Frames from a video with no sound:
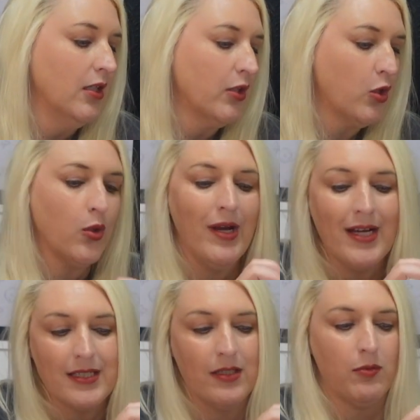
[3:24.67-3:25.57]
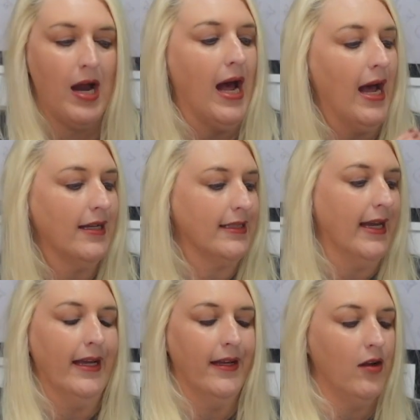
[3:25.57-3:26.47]
corrected right
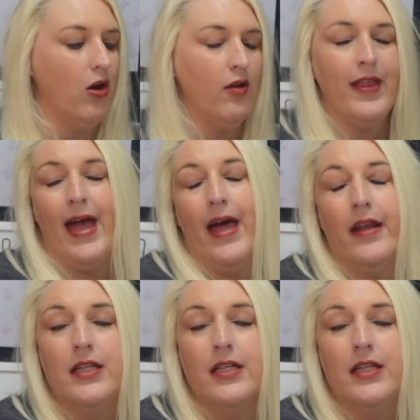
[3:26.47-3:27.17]
and all that.